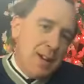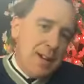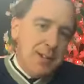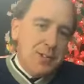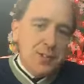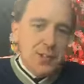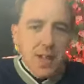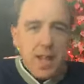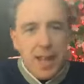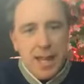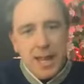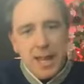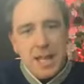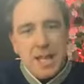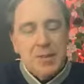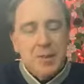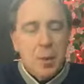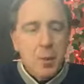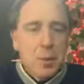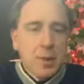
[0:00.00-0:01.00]
stay
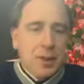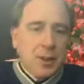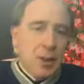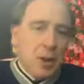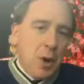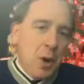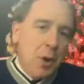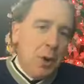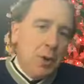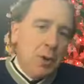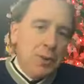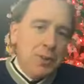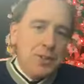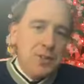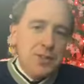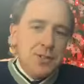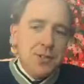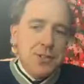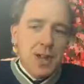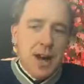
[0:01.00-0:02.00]
even with the
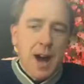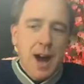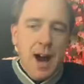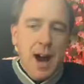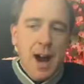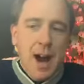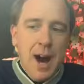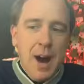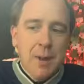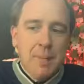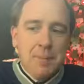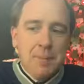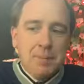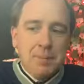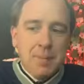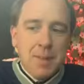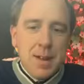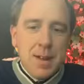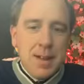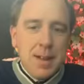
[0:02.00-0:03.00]
Colts. Um,
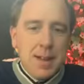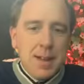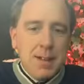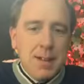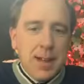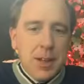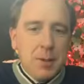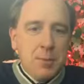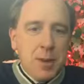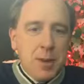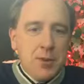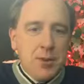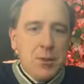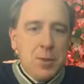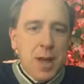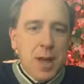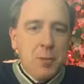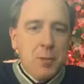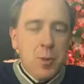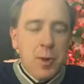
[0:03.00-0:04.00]
that could be a two
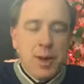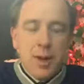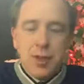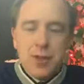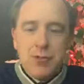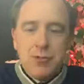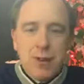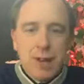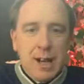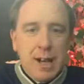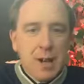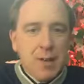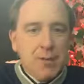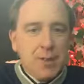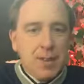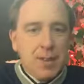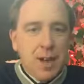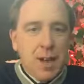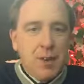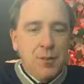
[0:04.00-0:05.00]
game winning streak if the
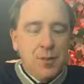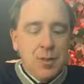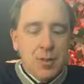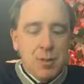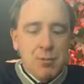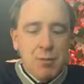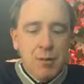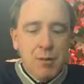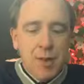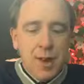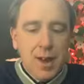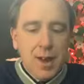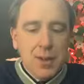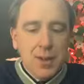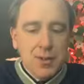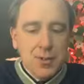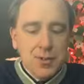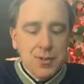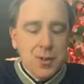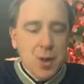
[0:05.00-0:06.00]
Dolphins
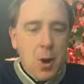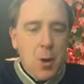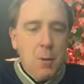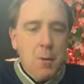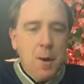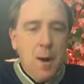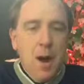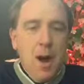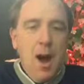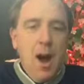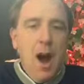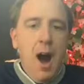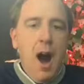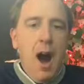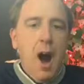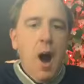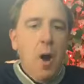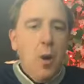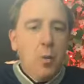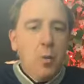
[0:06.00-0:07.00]
prevail. So,
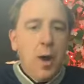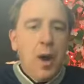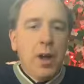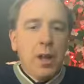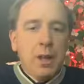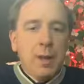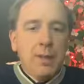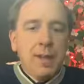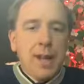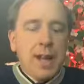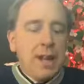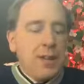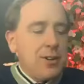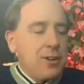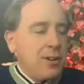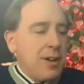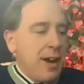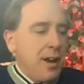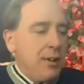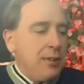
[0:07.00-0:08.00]
uh, welcome again to
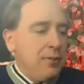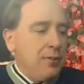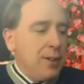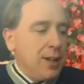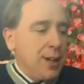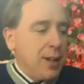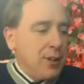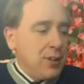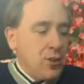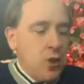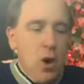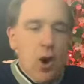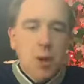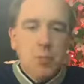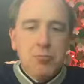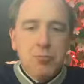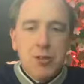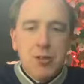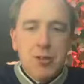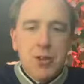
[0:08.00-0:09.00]
Tidal Flooding Talk,
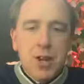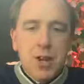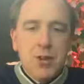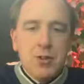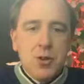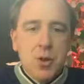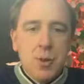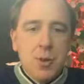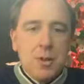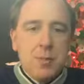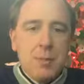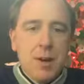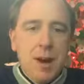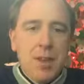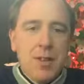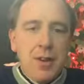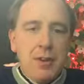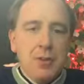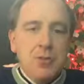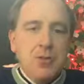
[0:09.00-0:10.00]
brought to you as always by
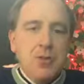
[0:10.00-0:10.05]
the New